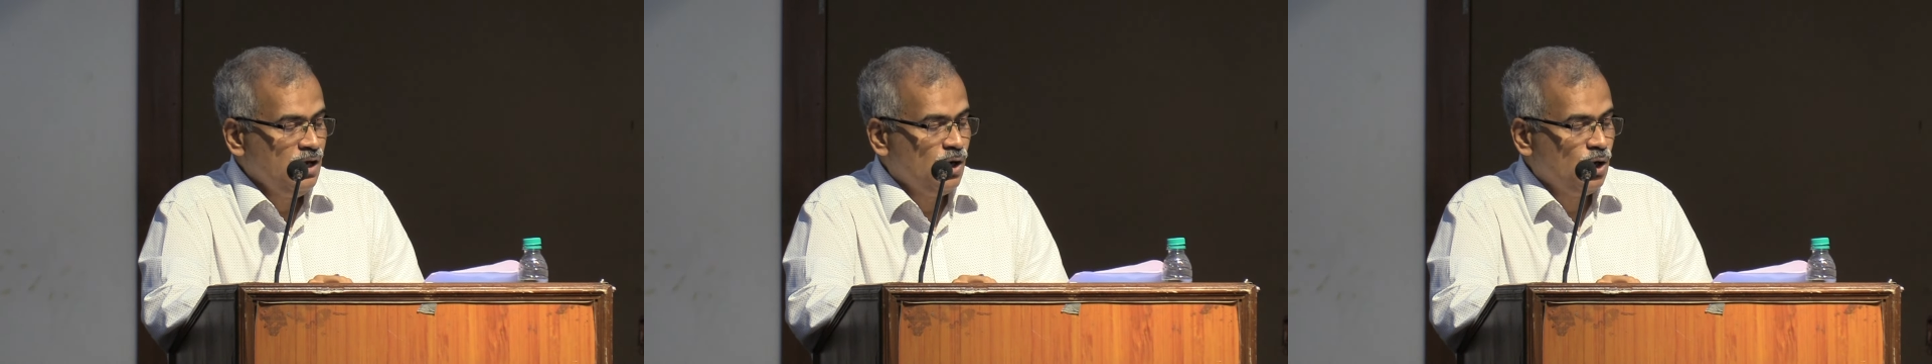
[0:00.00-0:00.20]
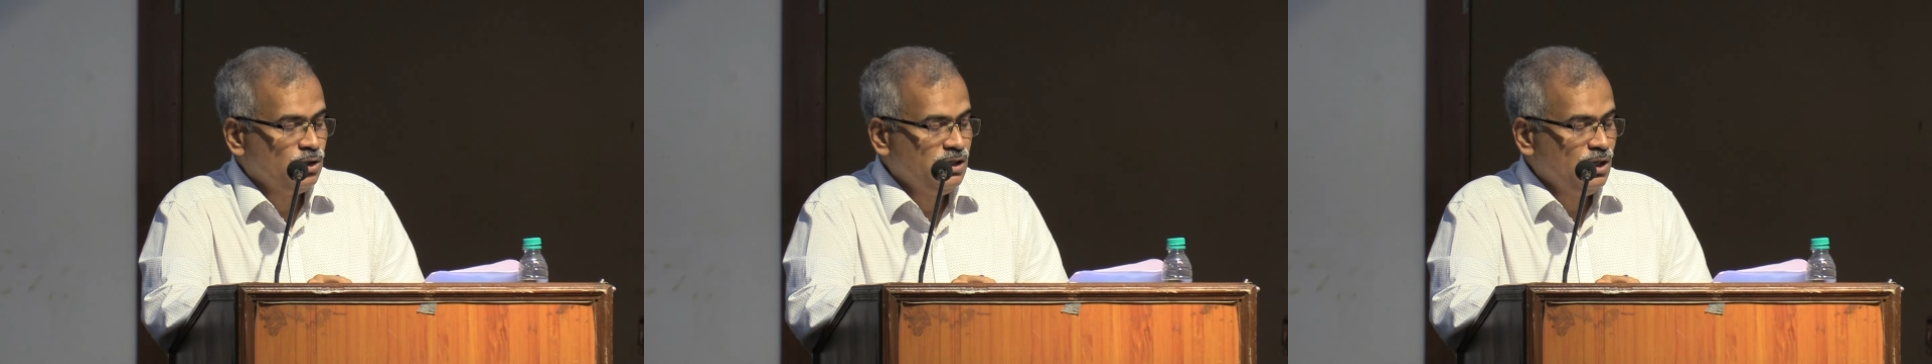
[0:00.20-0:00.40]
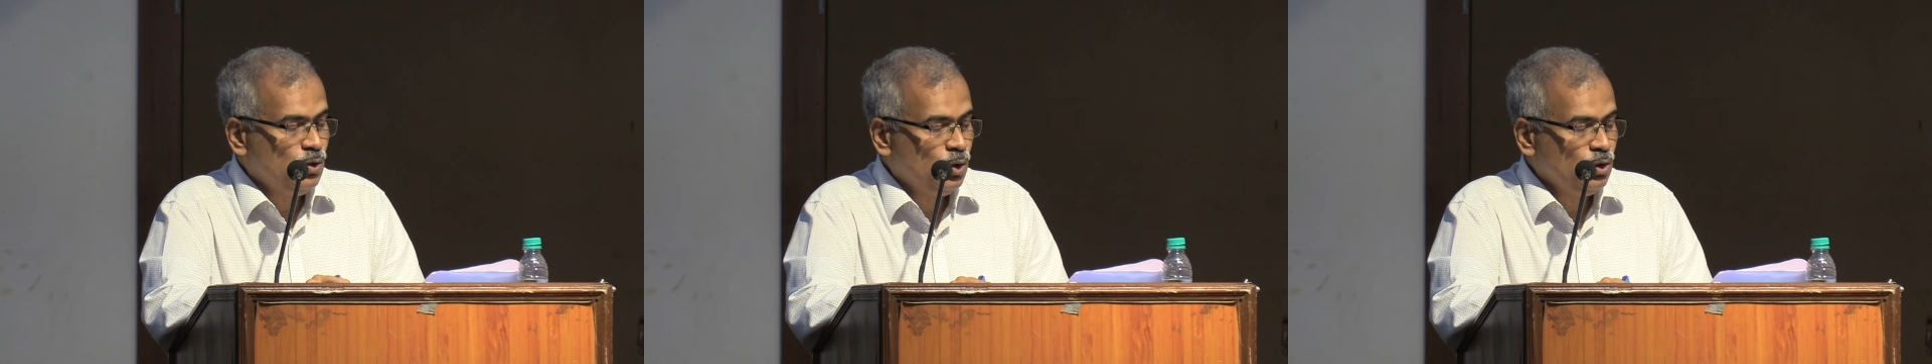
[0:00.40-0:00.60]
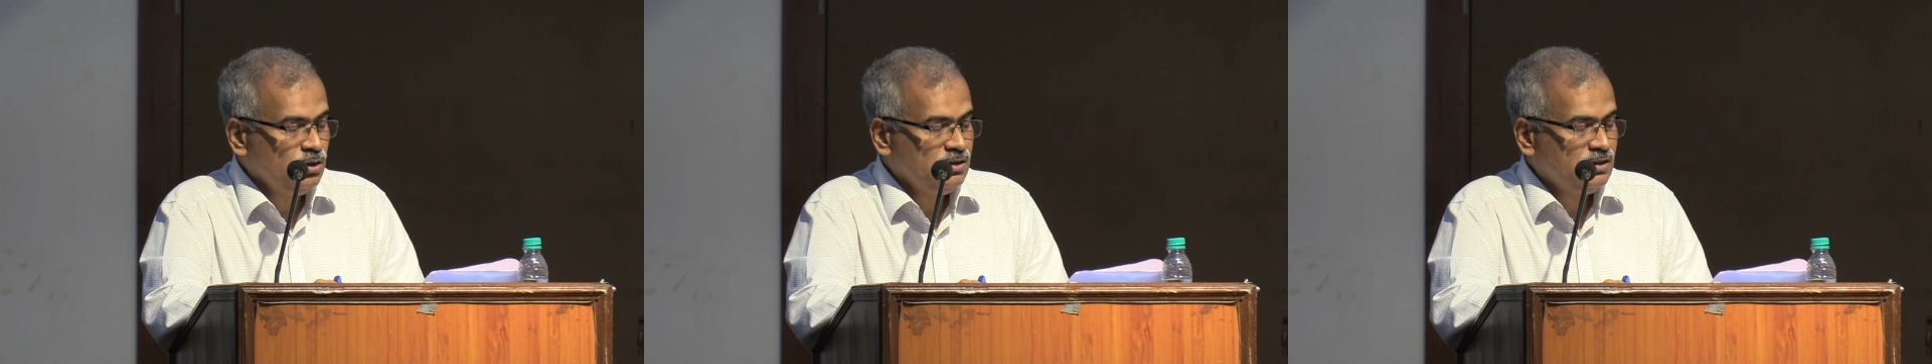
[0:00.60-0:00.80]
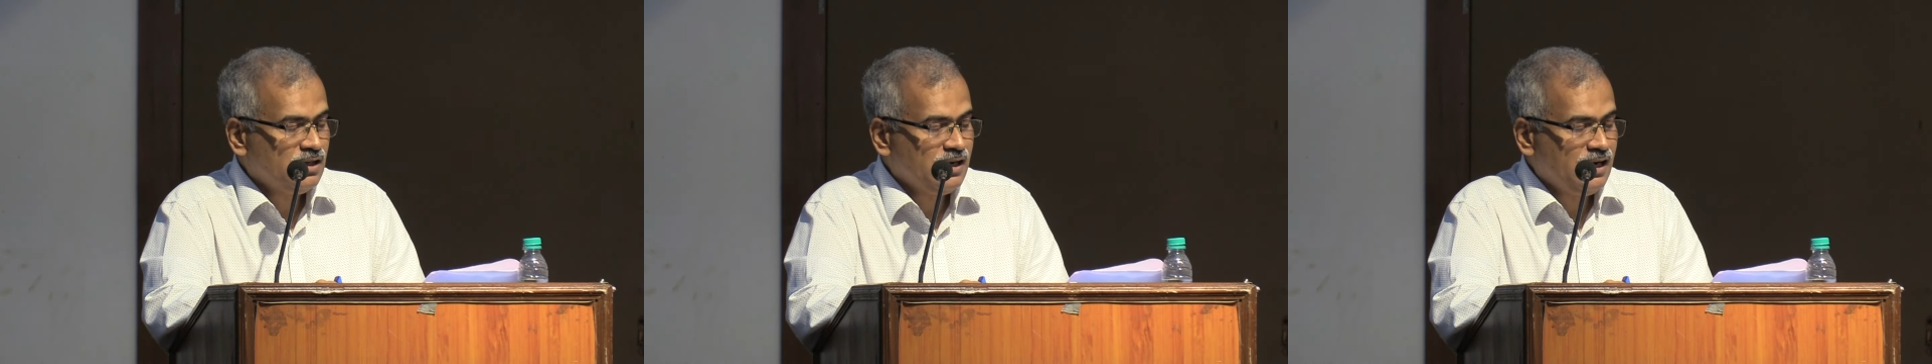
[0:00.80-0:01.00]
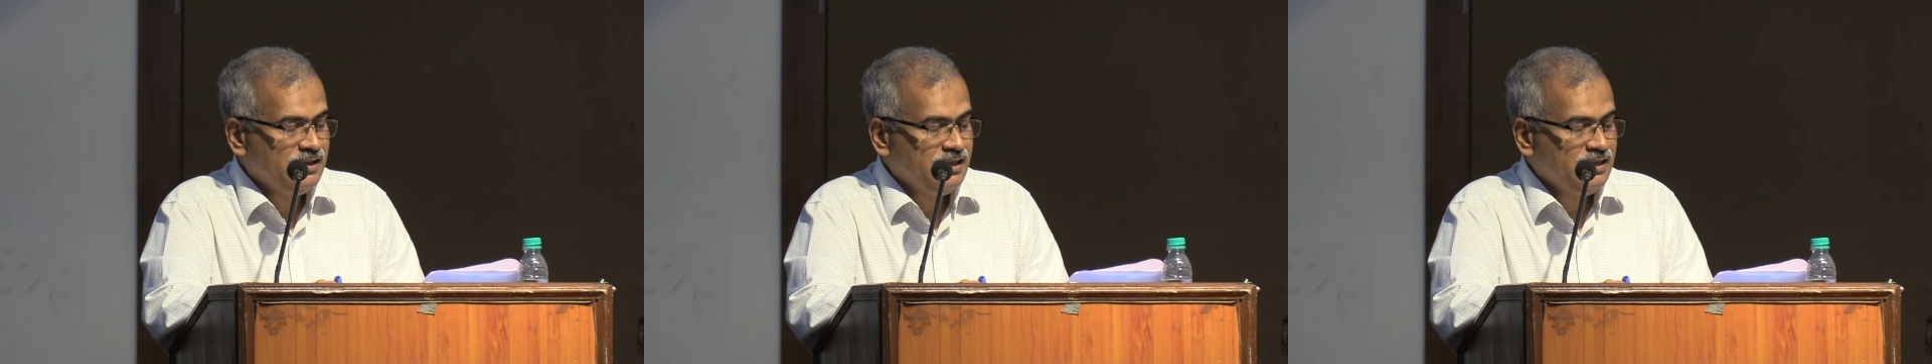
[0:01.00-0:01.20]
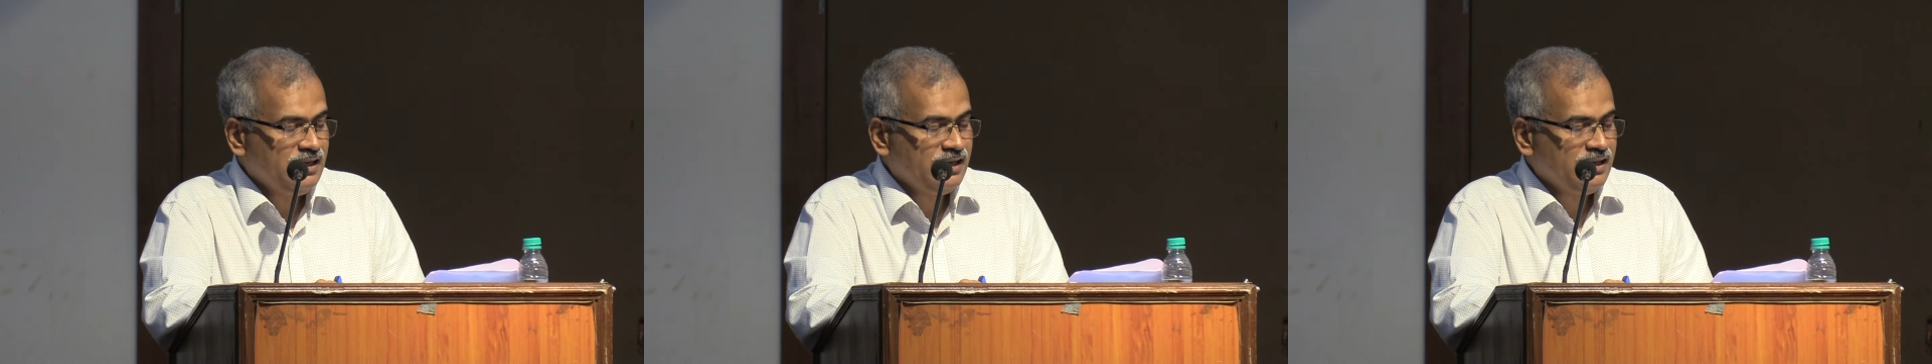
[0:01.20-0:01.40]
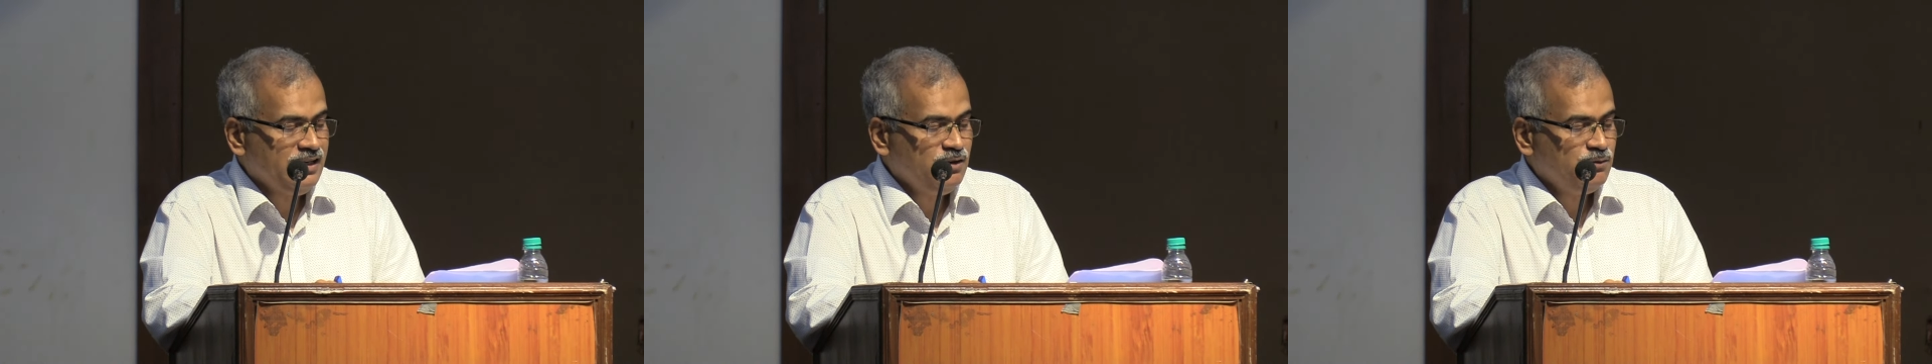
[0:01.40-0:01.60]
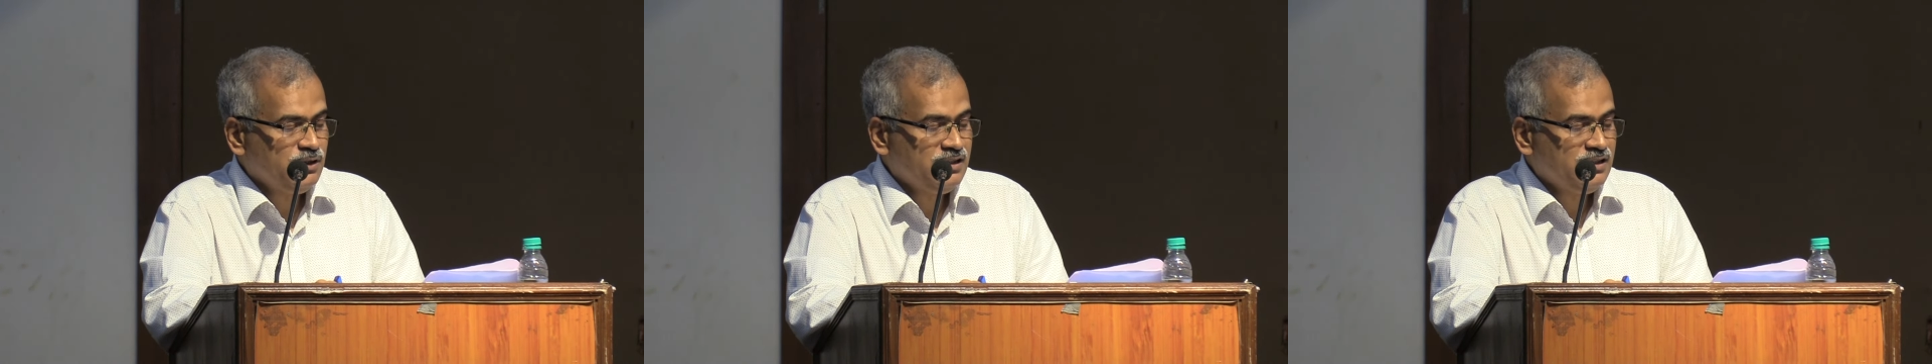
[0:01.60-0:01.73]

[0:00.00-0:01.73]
On the whole, the Rane decade